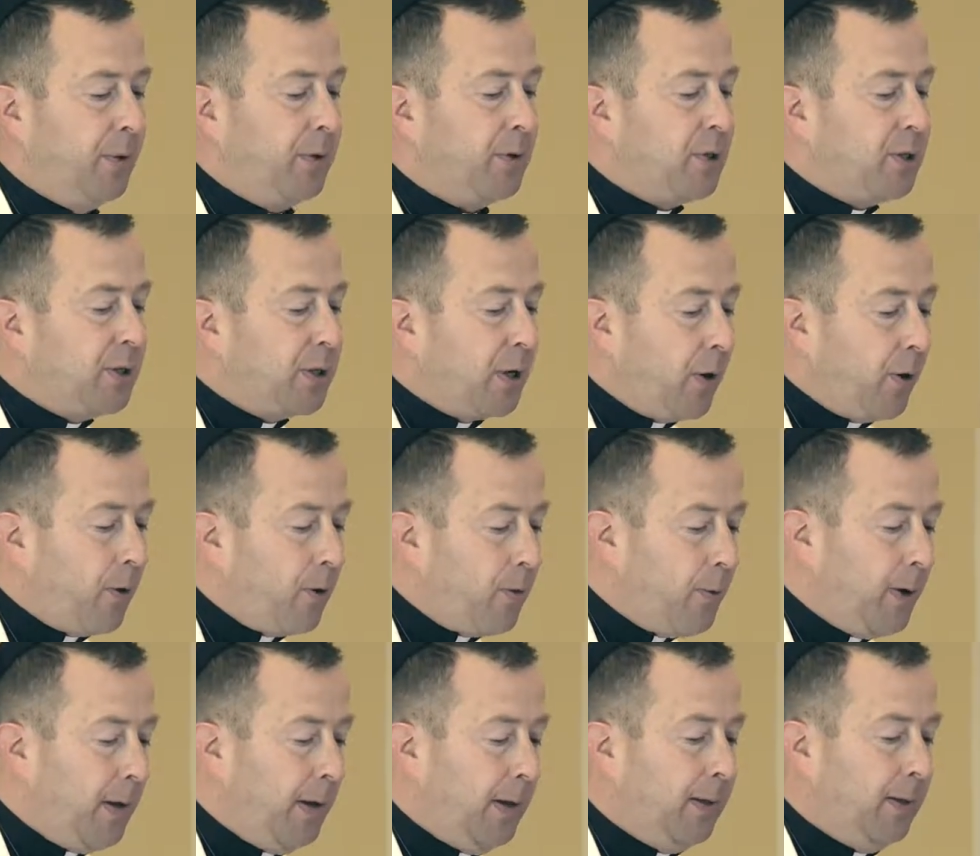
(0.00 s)

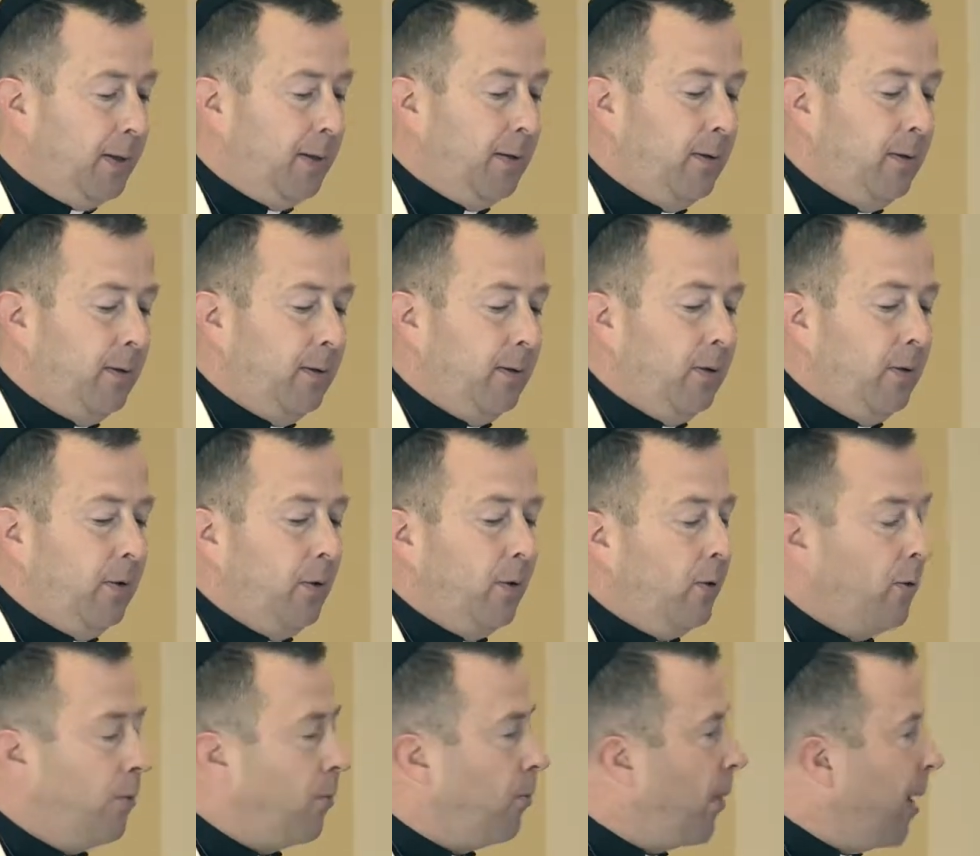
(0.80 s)
So,
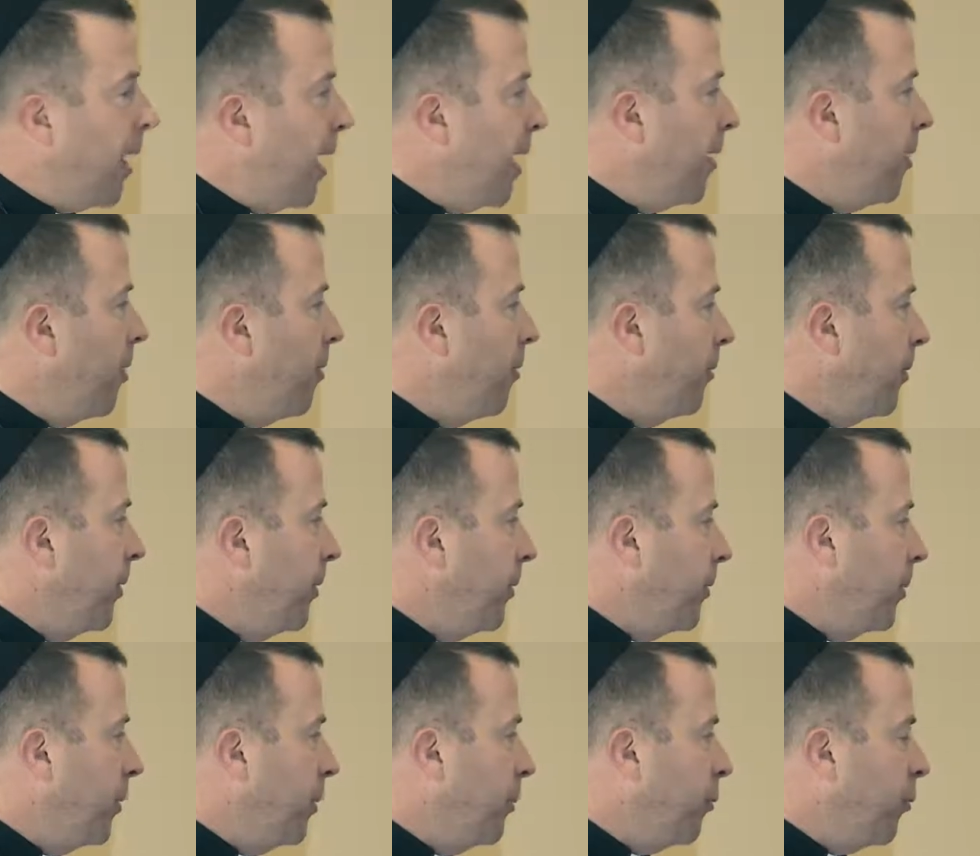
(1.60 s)
why don't we
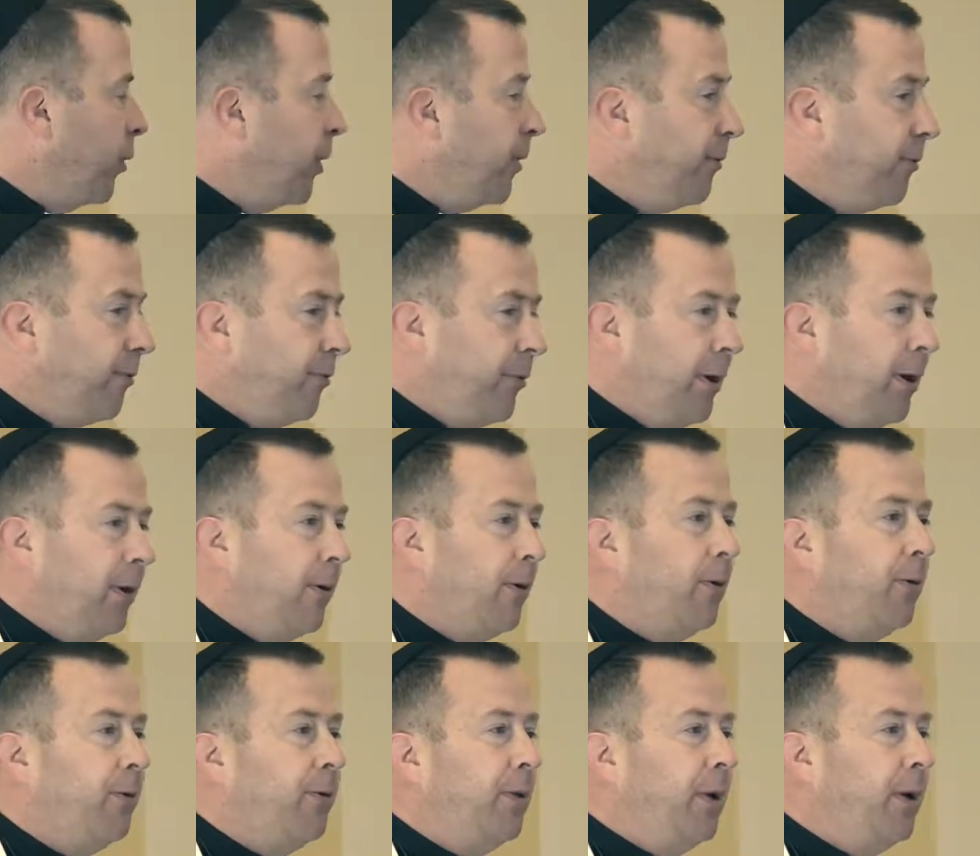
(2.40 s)

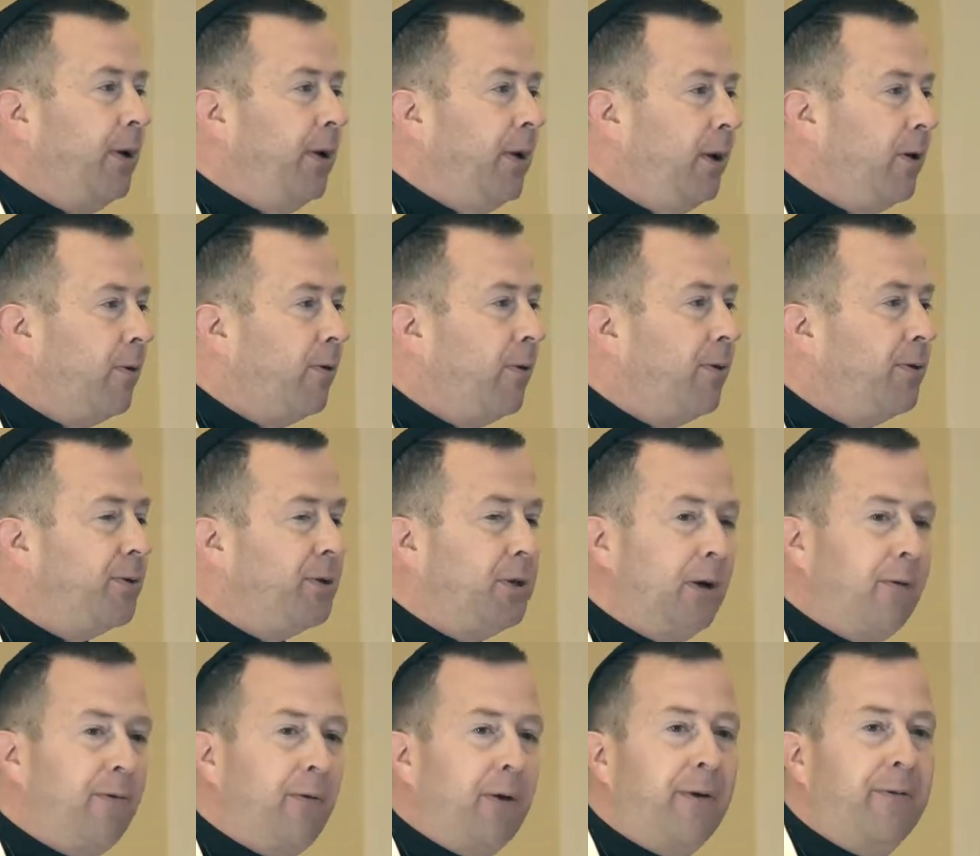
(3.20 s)
revere the
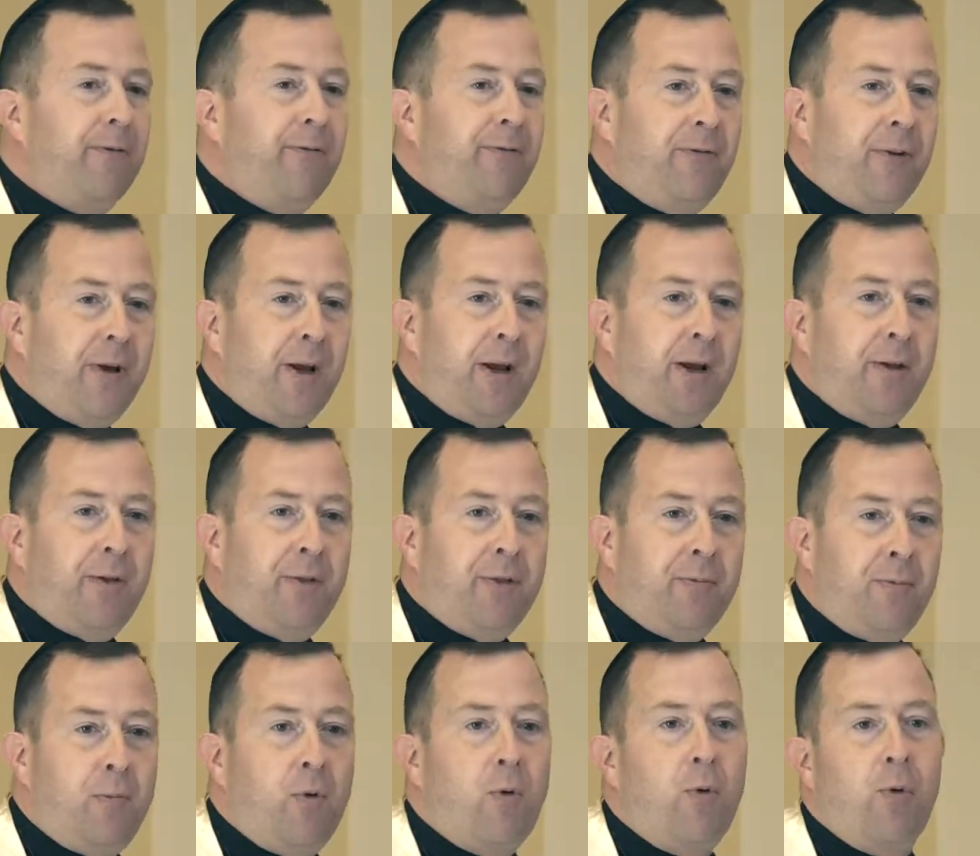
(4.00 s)
heroes of our
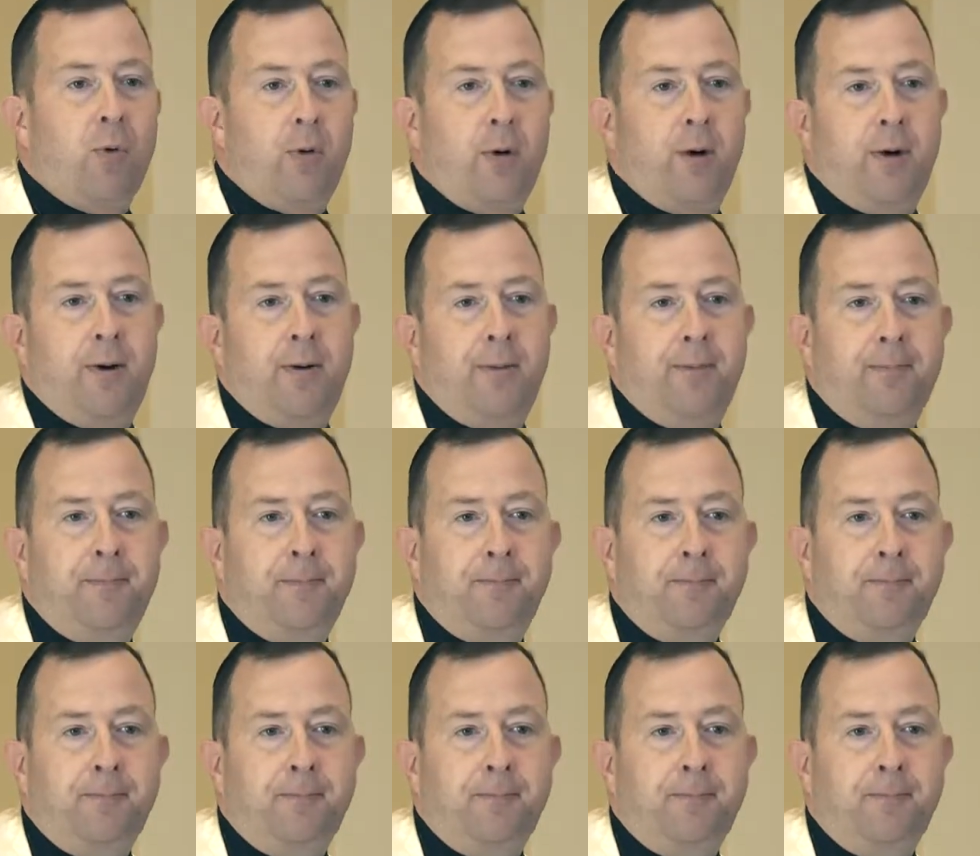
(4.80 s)
faith more?